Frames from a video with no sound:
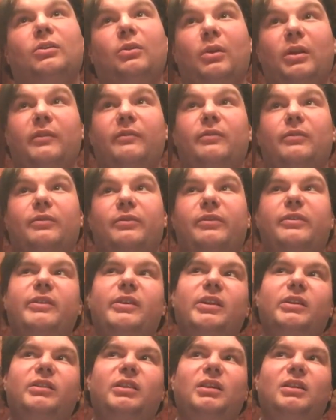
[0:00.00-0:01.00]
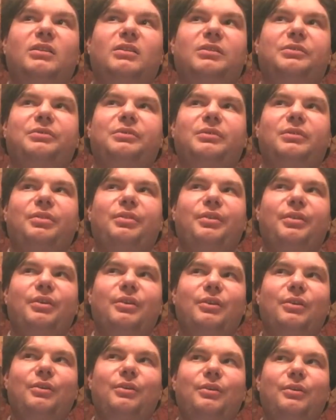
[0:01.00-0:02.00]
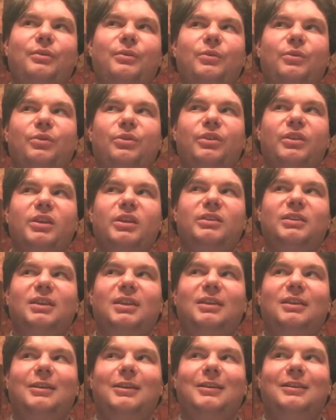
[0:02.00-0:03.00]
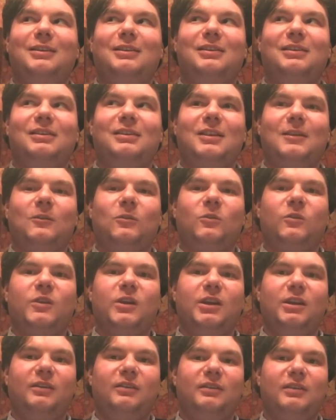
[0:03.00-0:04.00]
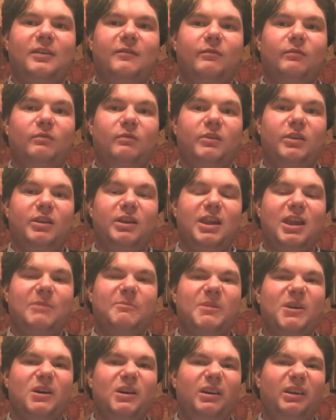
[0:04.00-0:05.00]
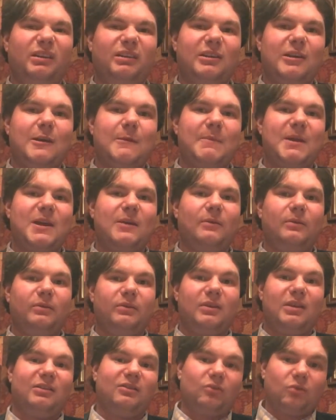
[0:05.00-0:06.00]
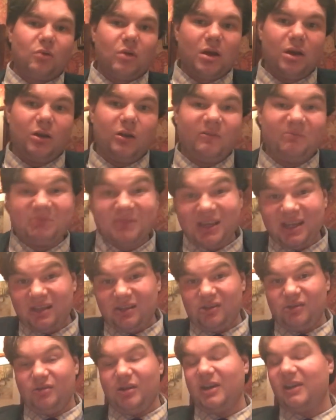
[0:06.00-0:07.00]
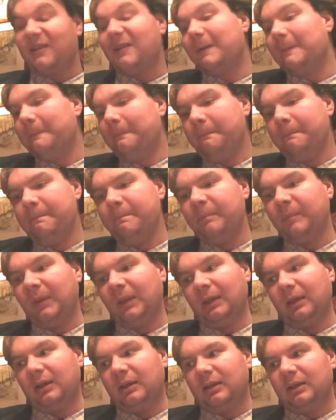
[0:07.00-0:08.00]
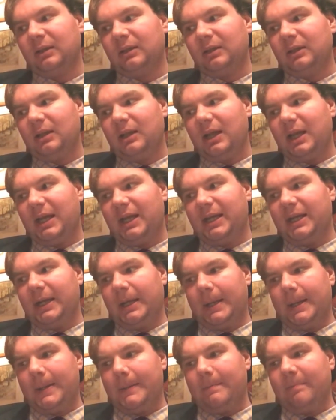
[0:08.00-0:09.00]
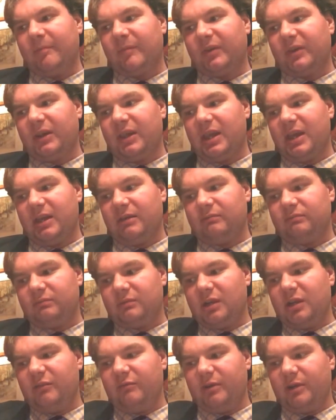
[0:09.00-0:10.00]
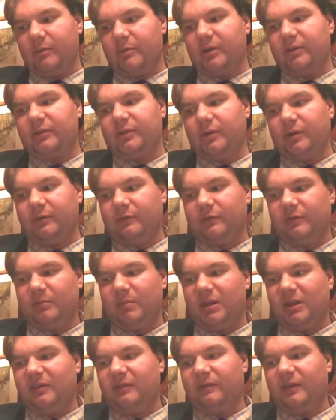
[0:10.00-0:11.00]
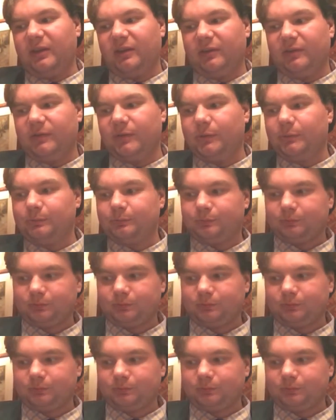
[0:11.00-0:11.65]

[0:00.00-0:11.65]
24, 32, 36 or 37, 38 pints thereabouts. That's quite a lot of beer to drink. Um, so yeah, only really worth doing for the beer festival.